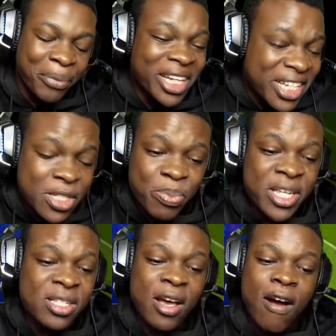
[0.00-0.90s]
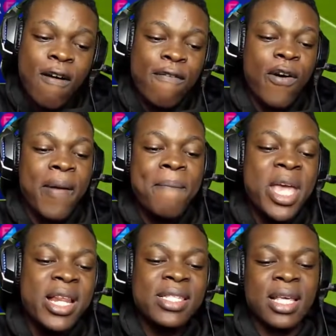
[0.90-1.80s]
breathing space for a
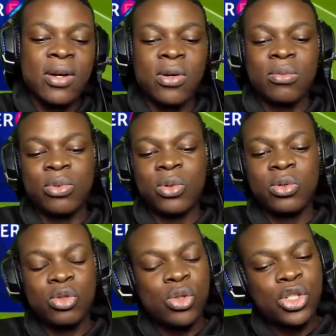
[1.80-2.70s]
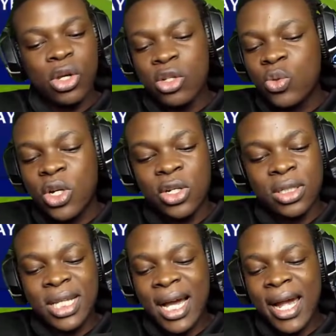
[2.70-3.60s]
millisecond, bro. Two shots, one
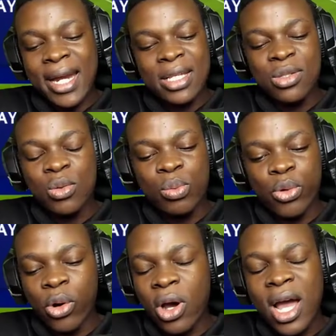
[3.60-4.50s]
on target is too poor.